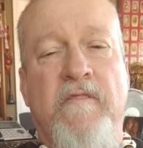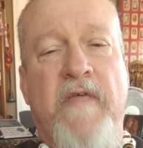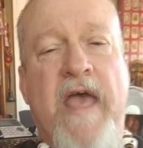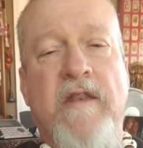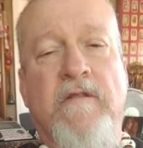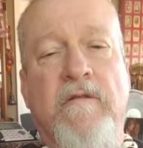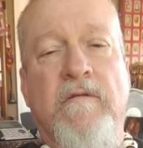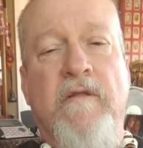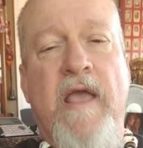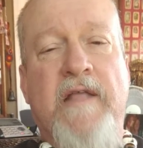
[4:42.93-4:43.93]
that
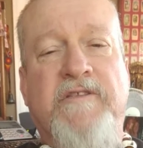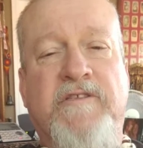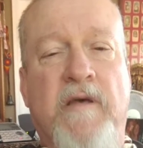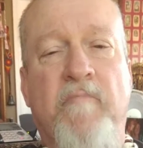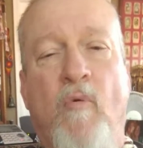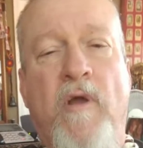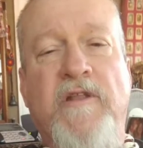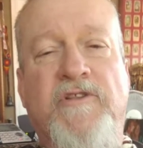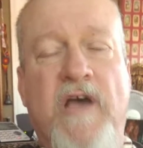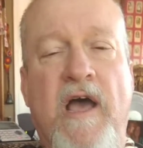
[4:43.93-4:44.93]
at some
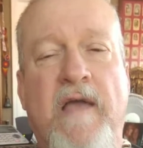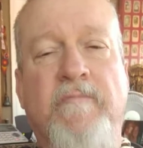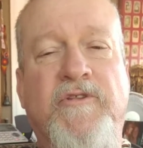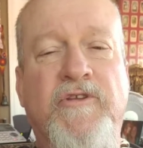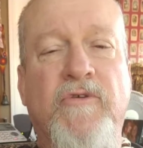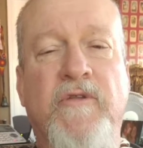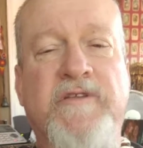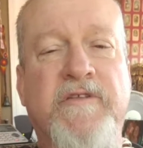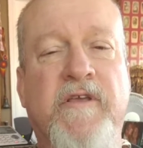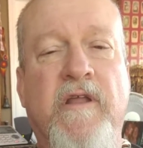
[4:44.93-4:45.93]
point in time, dude
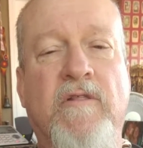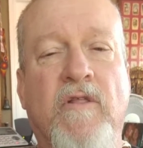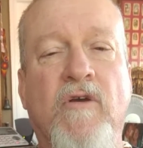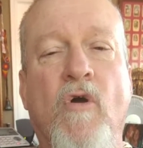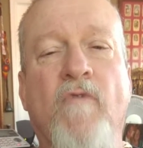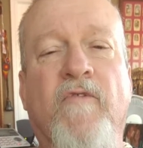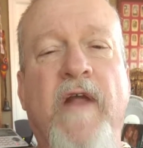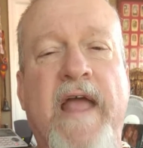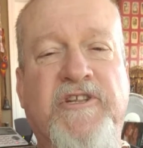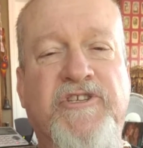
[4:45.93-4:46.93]
isn't going to look
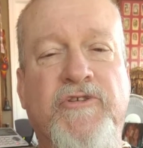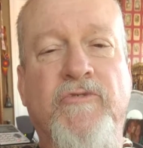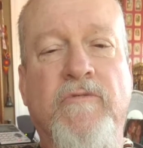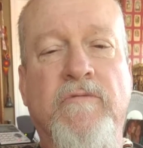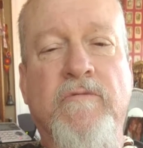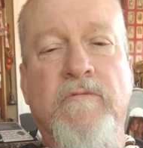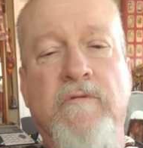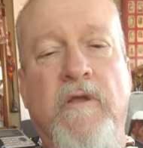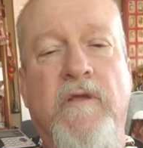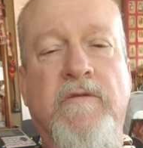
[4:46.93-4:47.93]
over at you.
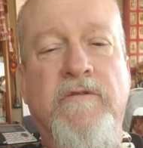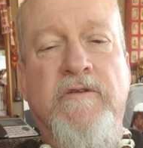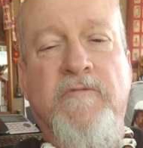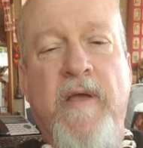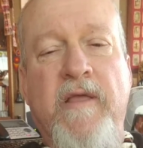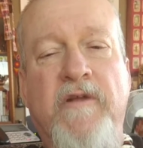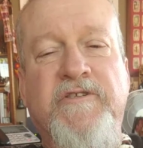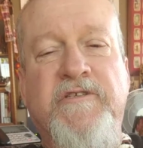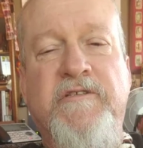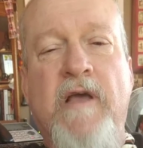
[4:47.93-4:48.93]
Okay, so
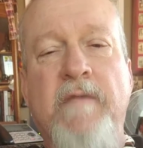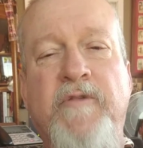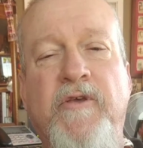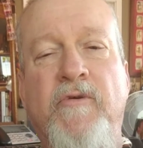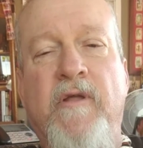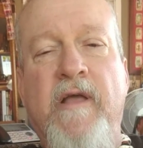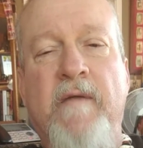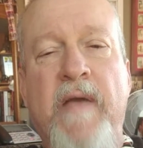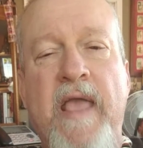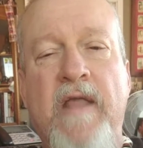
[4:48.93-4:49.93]
here's this. I'm dude. I
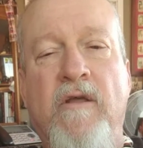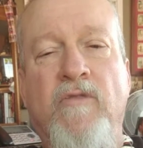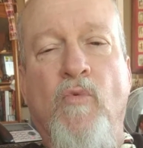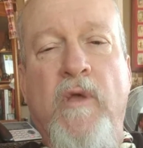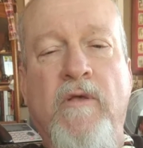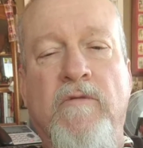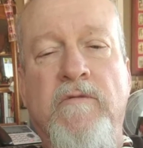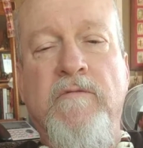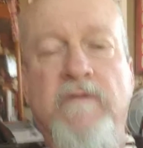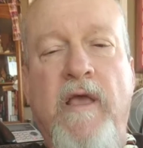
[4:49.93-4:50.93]
got my hand on the wheel.
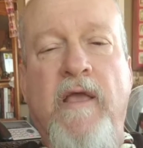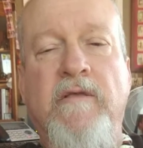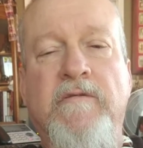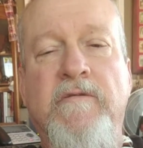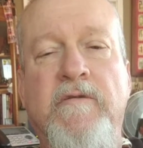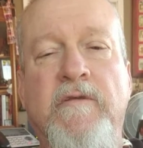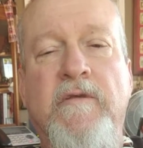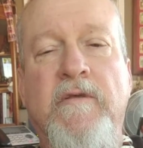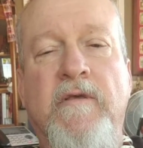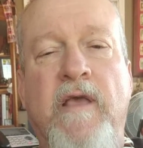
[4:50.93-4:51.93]
Okay,
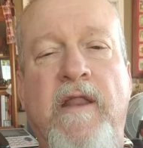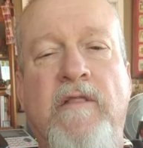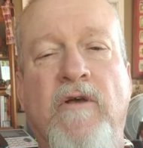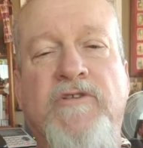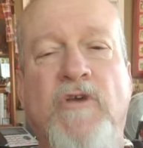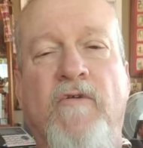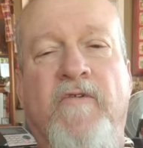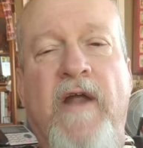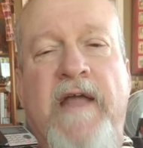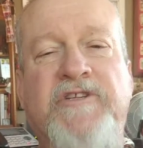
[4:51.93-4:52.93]
and he looks
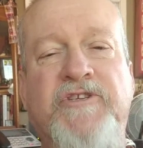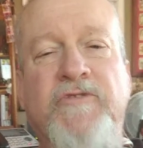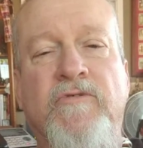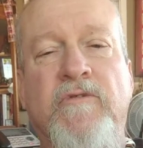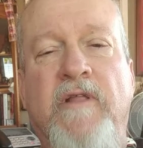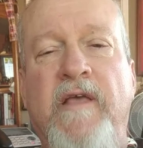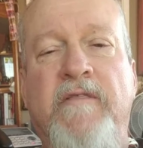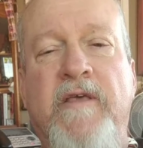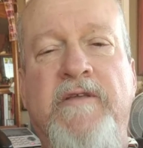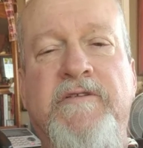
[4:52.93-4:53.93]
over at you
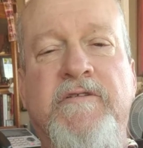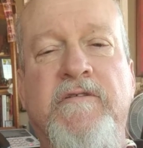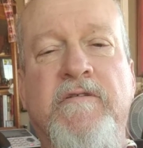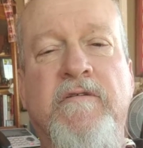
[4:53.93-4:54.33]
like this,